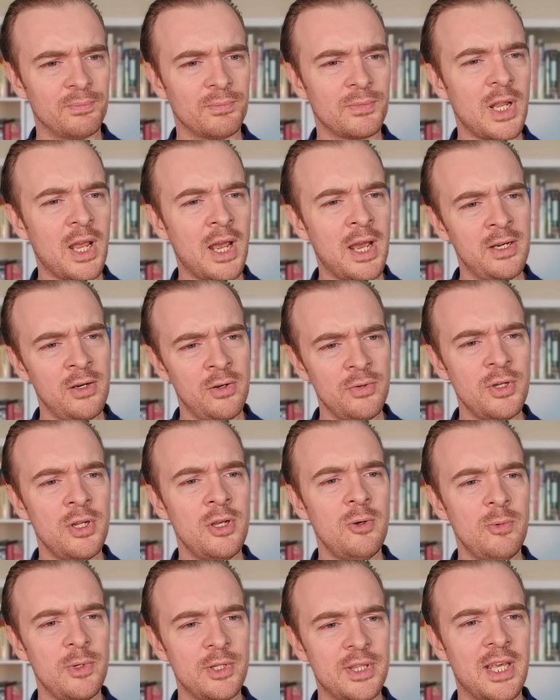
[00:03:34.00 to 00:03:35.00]
I don't
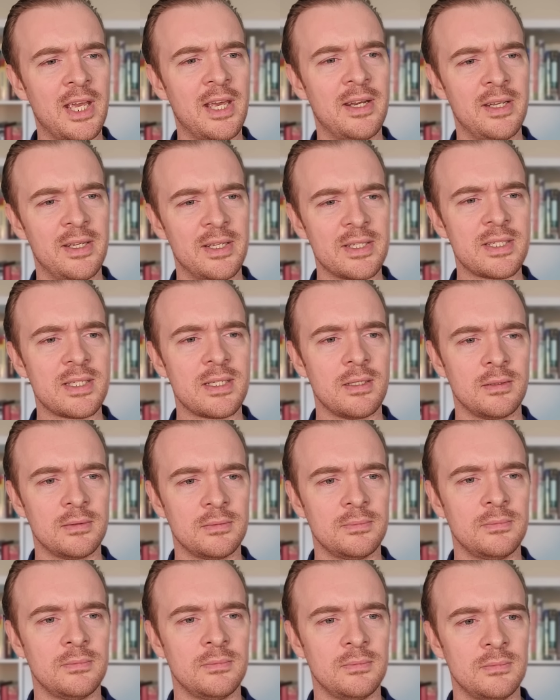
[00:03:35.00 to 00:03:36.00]
know what that is.
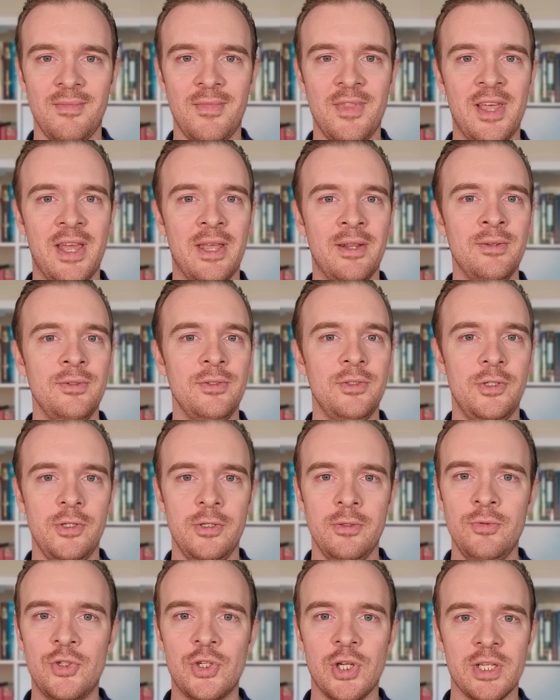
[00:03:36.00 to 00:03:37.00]
Then
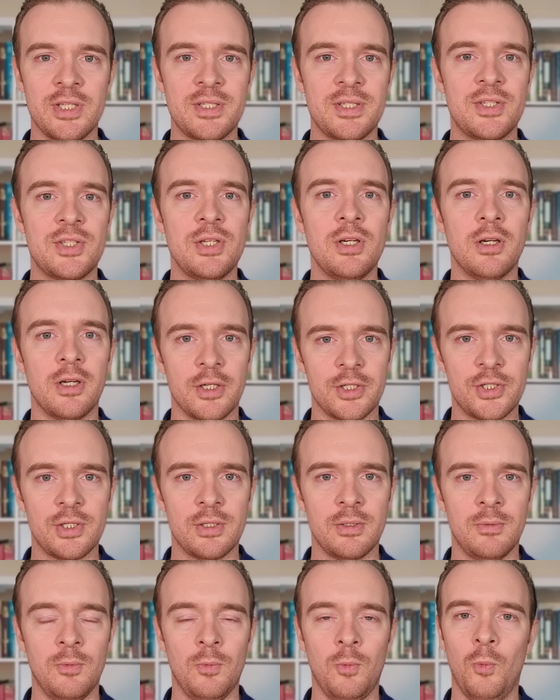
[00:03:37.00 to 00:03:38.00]
you just search.
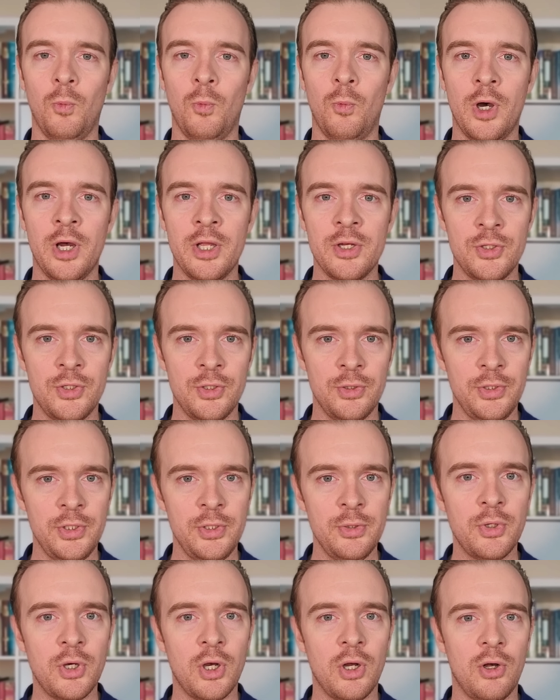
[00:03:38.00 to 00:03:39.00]
What do
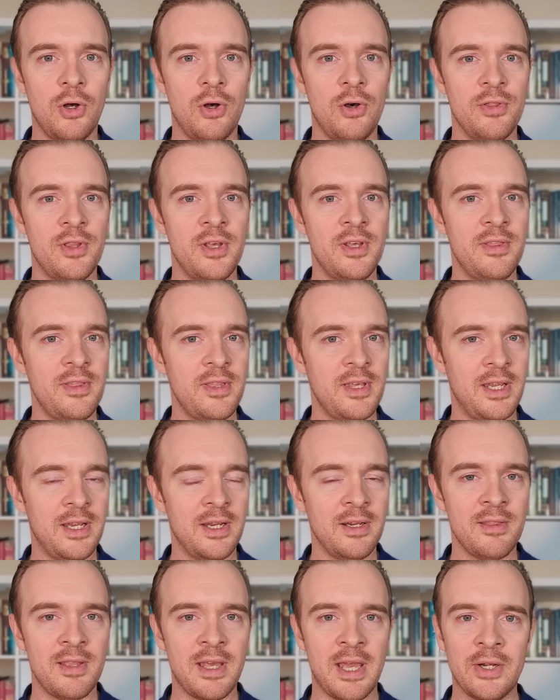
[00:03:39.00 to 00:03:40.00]
you call the
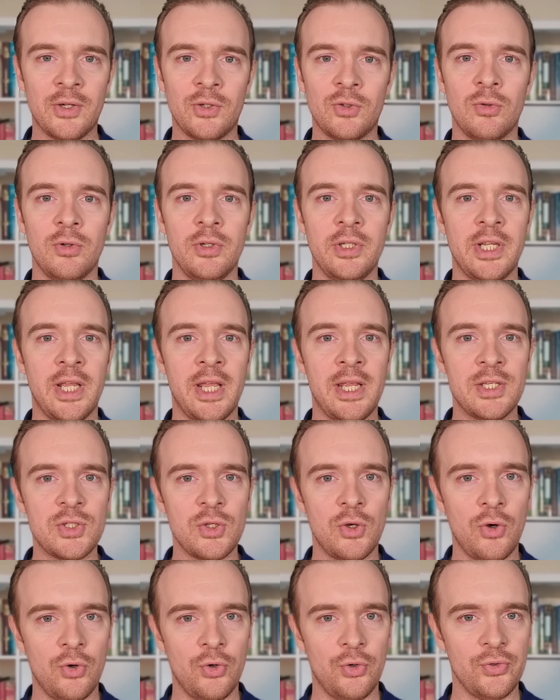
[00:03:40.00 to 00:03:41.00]
thing that creates
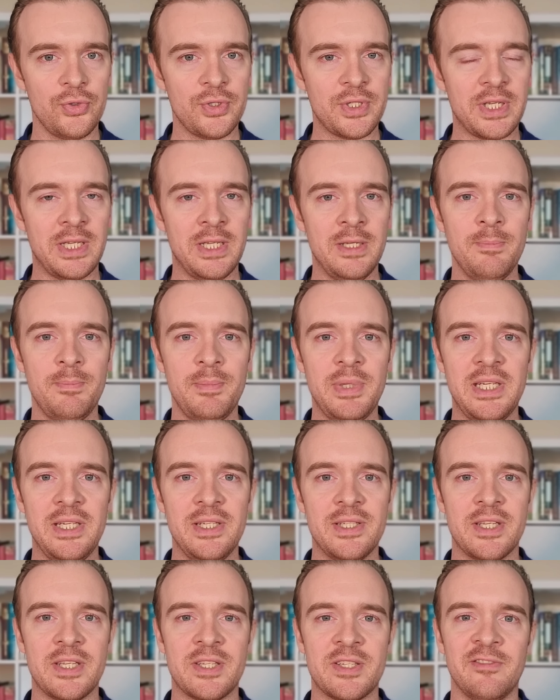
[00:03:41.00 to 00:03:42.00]
holes in
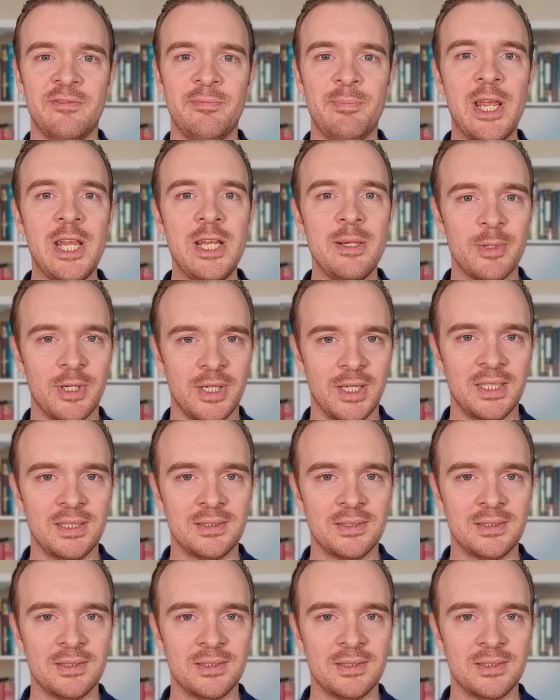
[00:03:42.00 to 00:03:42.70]
pieces of paper?